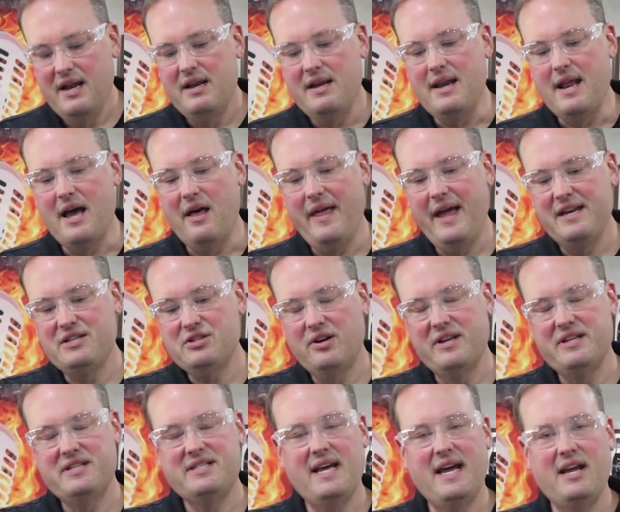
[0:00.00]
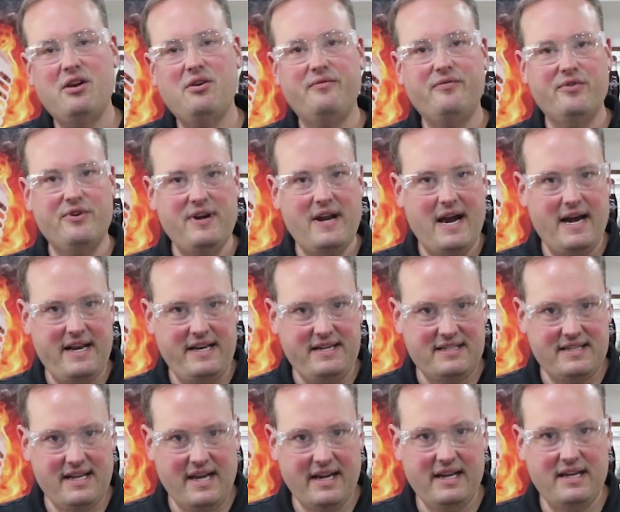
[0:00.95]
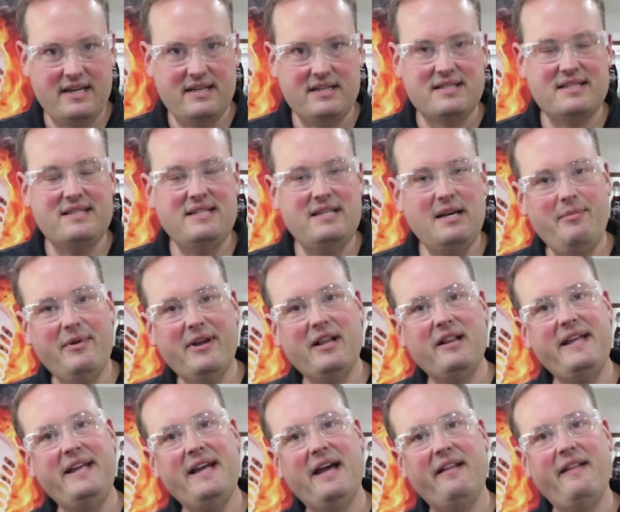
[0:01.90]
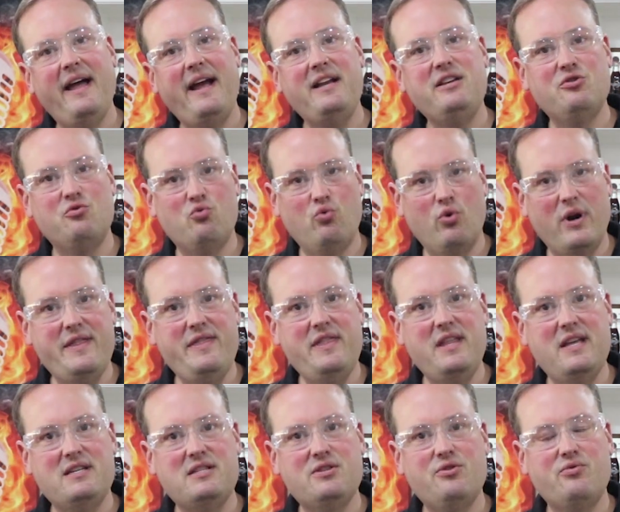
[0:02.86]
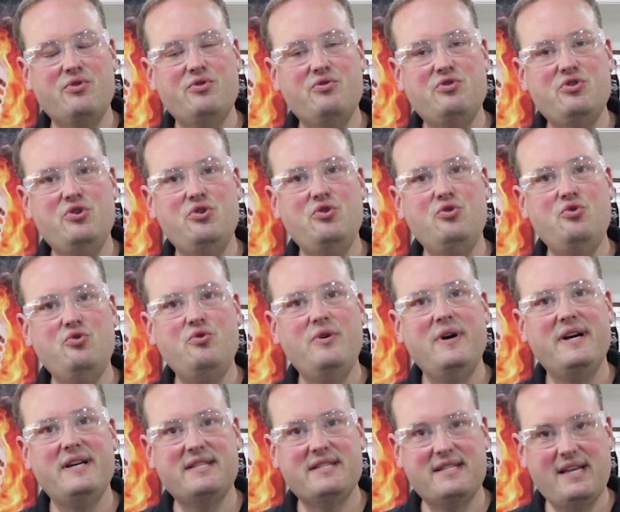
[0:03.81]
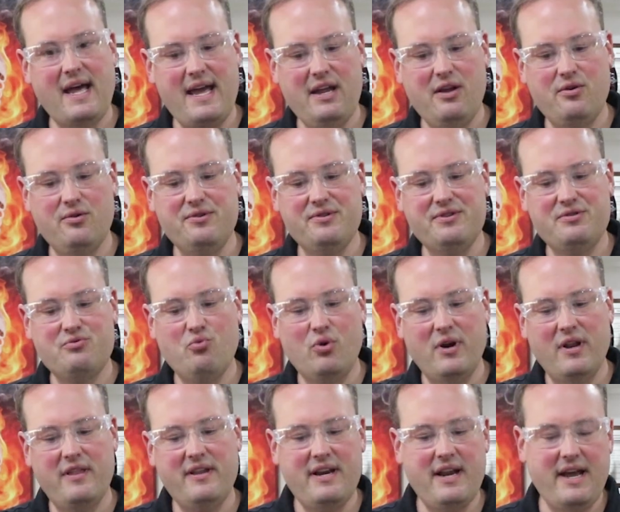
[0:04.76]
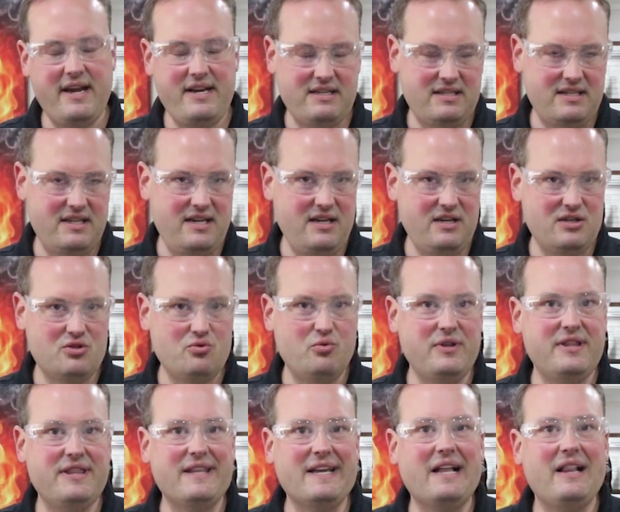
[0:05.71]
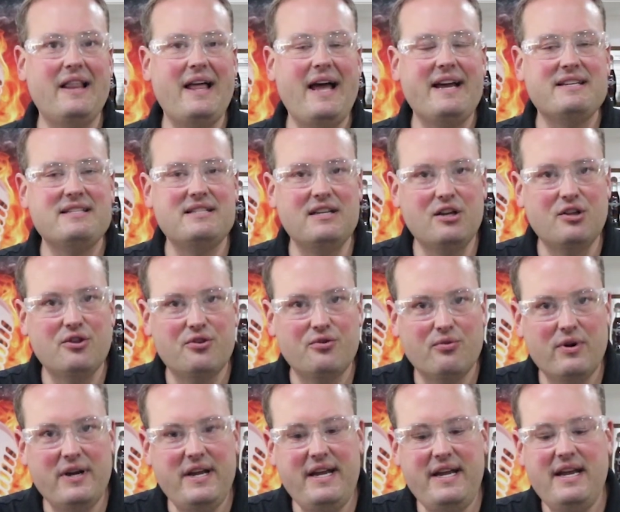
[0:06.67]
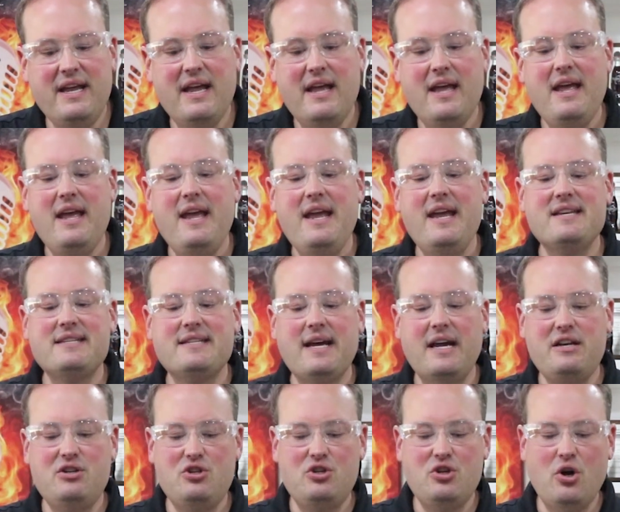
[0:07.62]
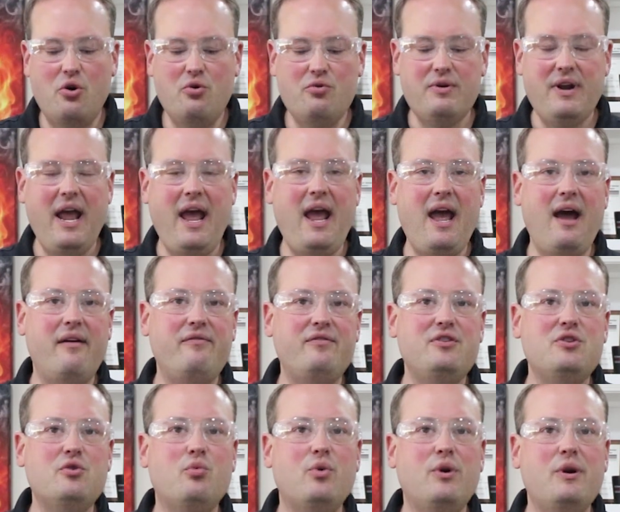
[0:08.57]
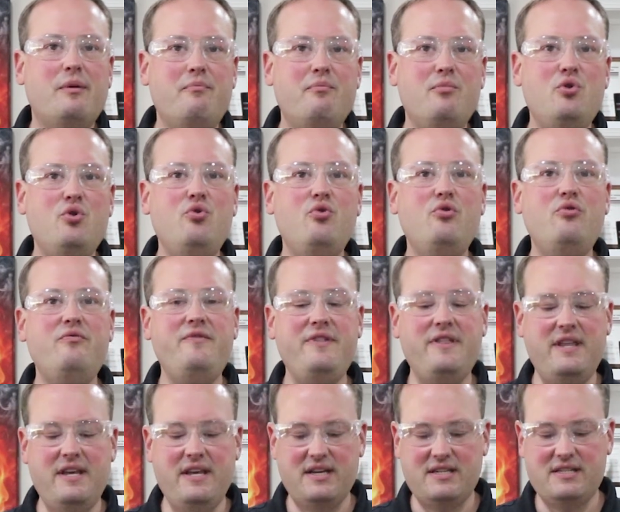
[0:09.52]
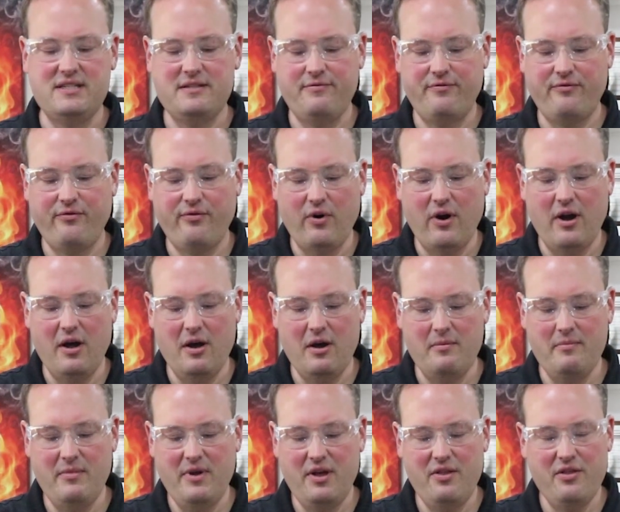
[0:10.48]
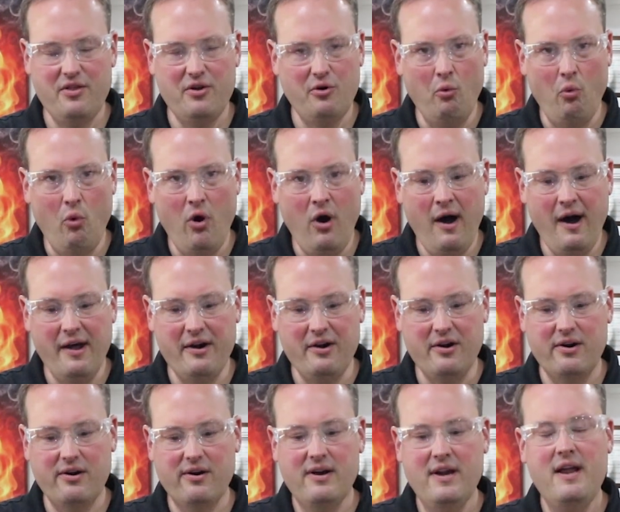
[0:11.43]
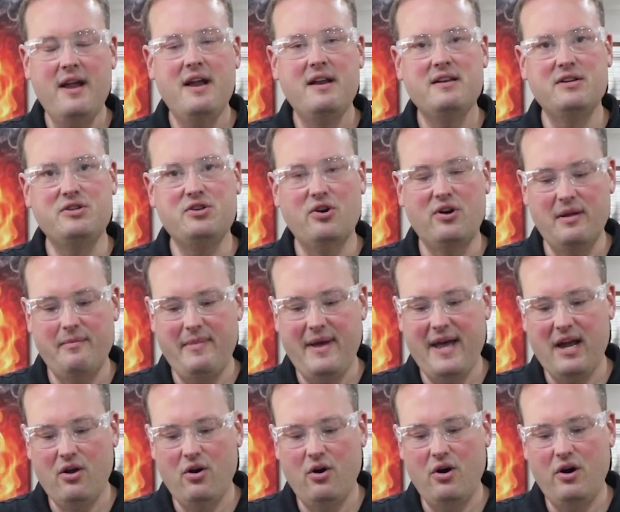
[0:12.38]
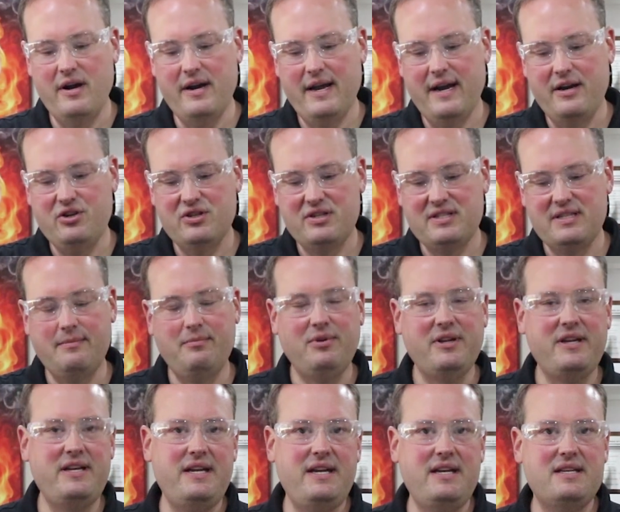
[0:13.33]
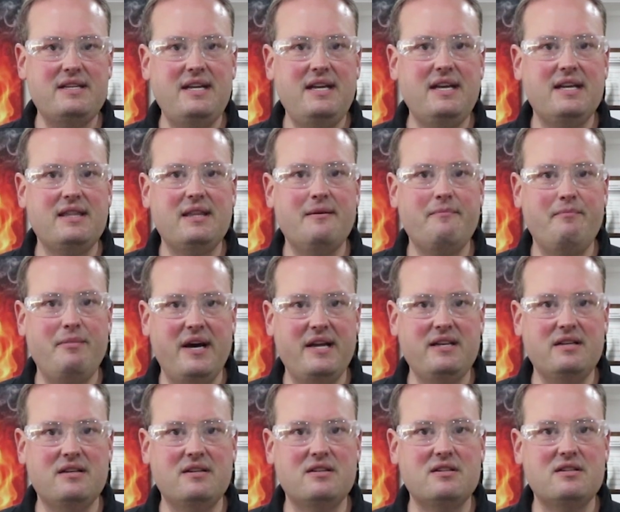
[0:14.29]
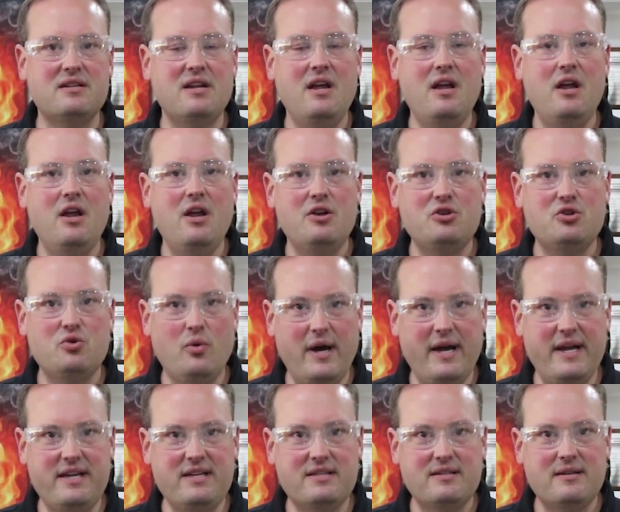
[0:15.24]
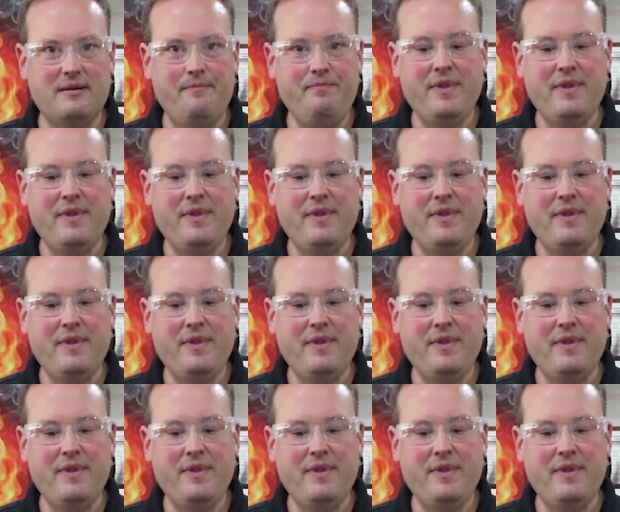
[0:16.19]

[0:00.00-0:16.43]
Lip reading: Now that's going to cycle for 90 seconds. Typically, I like to run this through 2 cycles. One of the nice things with the Classic 3 is I don't have to remove this from the water to turn it back on. I just simply need to hit the buttons twice.